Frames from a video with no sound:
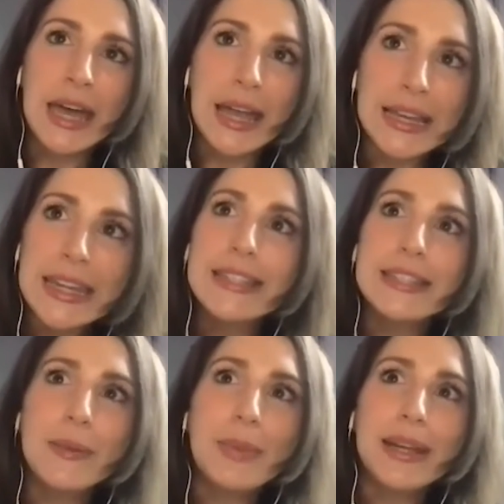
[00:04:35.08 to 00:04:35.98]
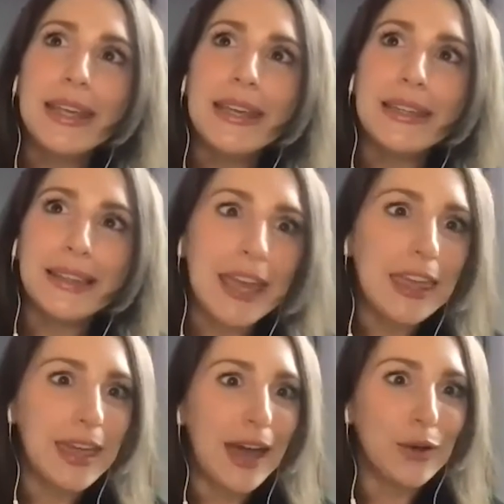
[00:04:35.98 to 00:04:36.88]
I need somebody like
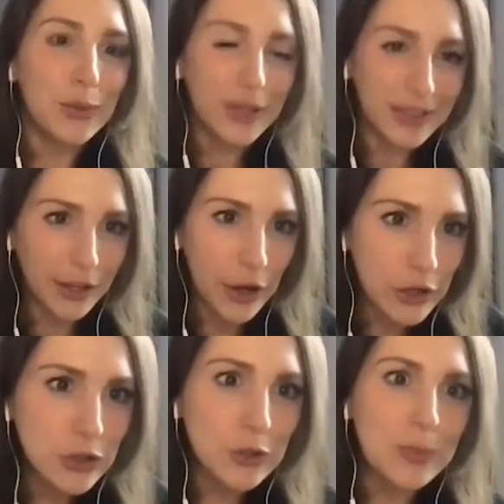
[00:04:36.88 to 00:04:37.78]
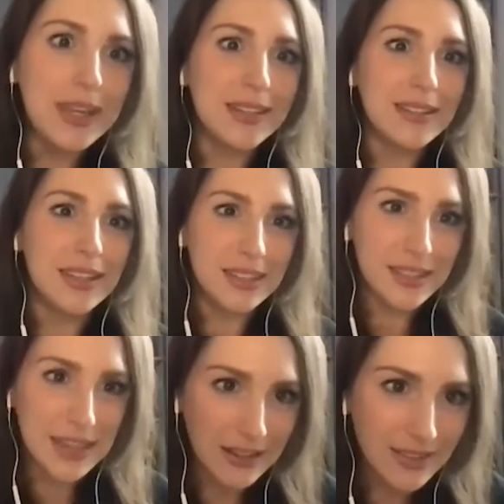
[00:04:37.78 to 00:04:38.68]
that who can like usher me into this
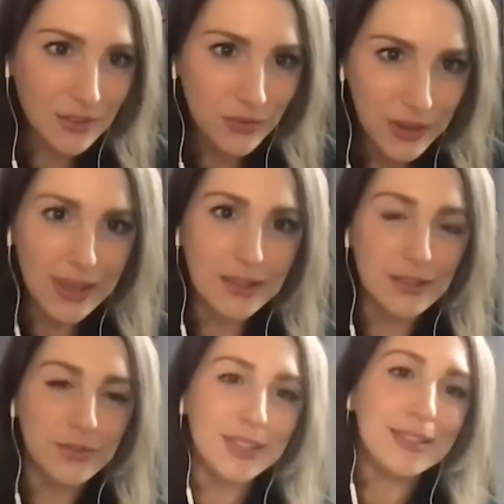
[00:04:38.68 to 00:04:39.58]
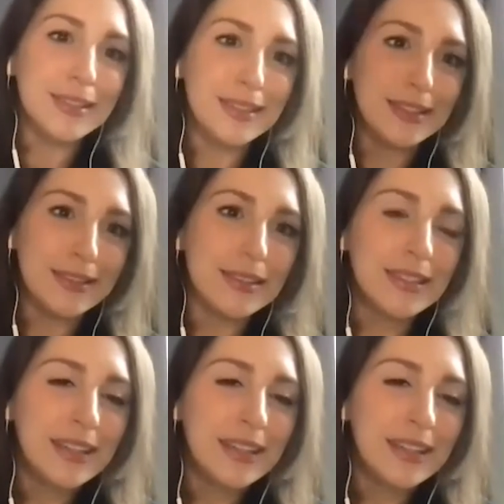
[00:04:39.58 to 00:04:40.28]
next phase of existence.